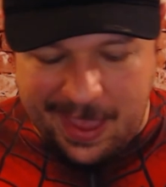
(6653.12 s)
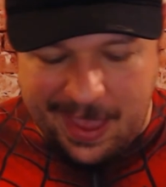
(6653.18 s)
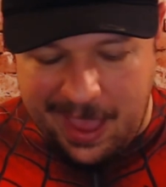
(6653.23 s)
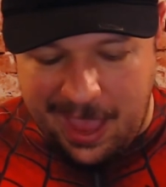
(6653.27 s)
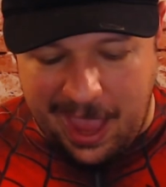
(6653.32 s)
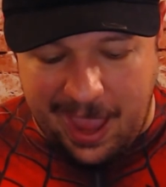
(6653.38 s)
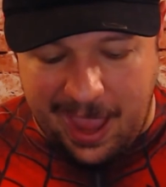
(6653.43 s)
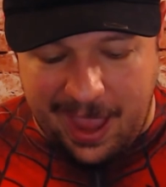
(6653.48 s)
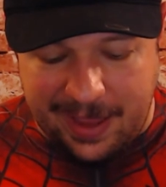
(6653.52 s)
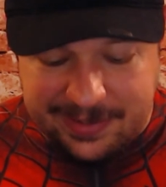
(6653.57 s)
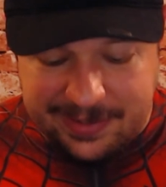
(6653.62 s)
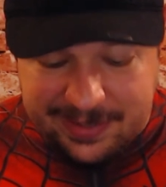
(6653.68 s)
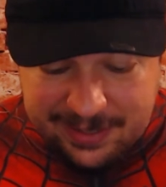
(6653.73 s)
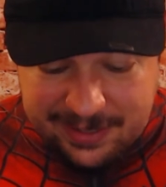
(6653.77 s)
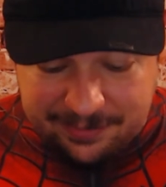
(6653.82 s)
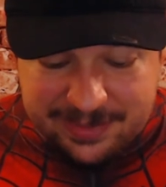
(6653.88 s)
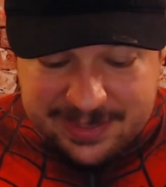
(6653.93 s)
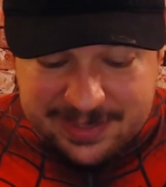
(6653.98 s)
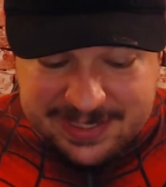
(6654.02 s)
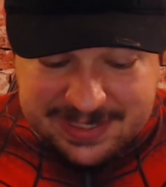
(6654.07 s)
I'd
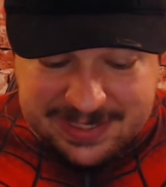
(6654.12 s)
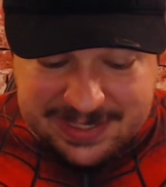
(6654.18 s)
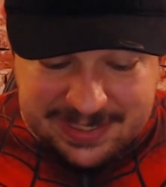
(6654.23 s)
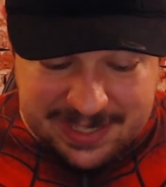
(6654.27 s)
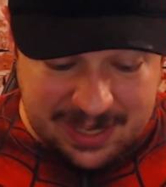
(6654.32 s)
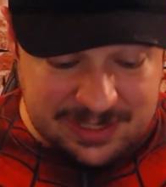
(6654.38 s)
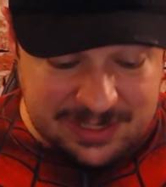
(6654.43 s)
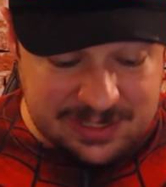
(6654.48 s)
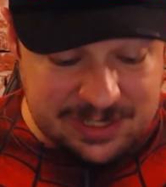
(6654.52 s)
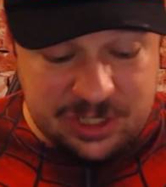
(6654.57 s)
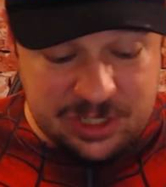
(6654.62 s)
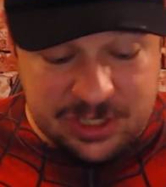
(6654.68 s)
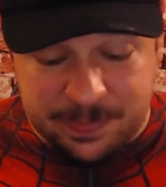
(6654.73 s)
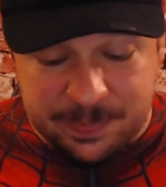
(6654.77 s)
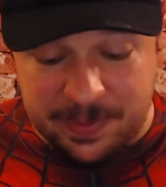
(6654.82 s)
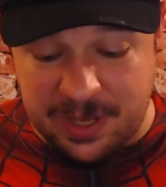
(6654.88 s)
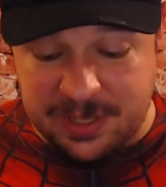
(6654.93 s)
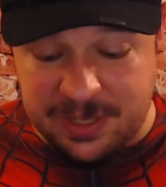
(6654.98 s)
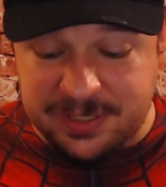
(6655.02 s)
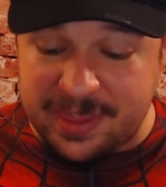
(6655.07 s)
give this set, just
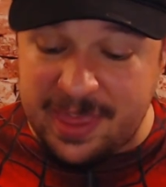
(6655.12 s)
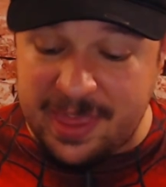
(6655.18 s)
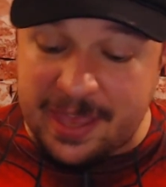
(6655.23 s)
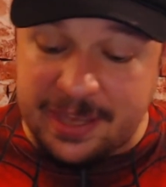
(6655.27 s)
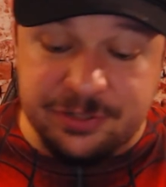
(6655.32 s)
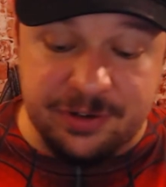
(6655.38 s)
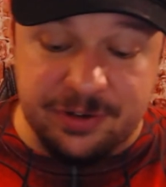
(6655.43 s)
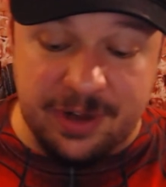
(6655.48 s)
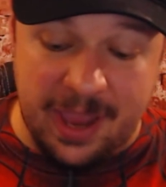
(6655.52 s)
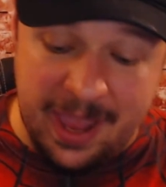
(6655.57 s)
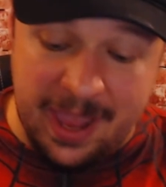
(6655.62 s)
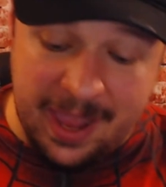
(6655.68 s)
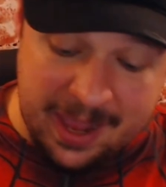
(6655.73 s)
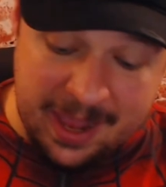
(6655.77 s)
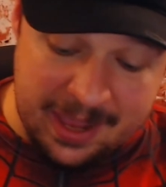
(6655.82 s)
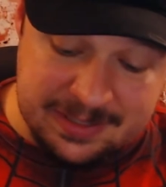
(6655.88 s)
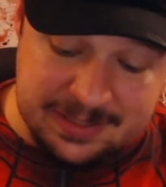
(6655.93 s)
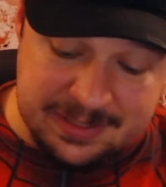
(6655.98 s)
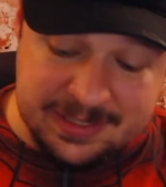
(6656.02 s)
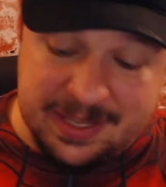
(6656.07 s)
because of the extra
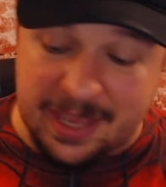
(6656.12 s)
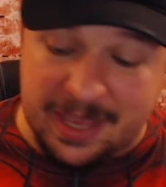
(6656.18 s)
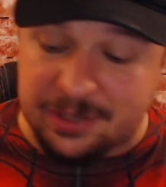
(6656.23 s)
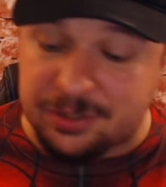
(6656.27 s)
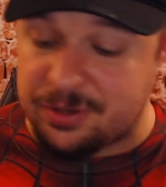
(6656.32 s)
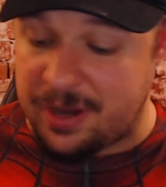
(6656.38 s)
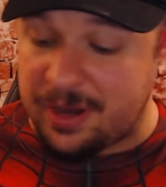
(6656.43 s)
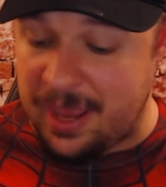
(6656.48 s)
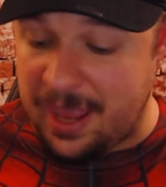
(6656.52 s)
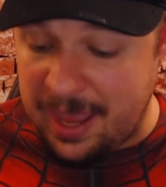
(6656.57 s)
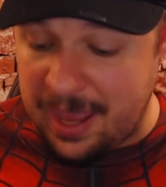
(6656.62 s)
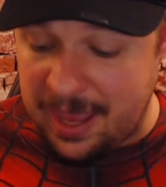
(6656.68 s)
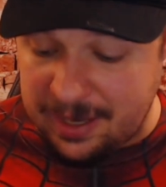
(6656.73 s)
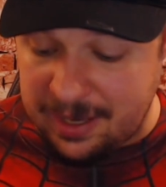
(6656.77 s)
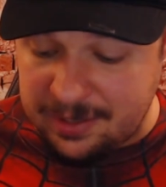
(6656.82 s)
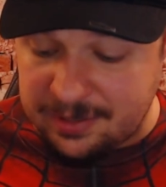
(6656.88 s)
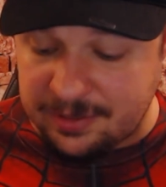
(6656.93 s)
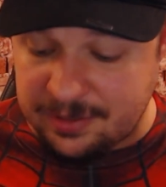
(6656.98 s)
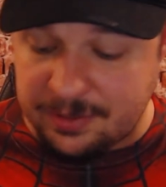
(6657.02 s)
hands, the extra head,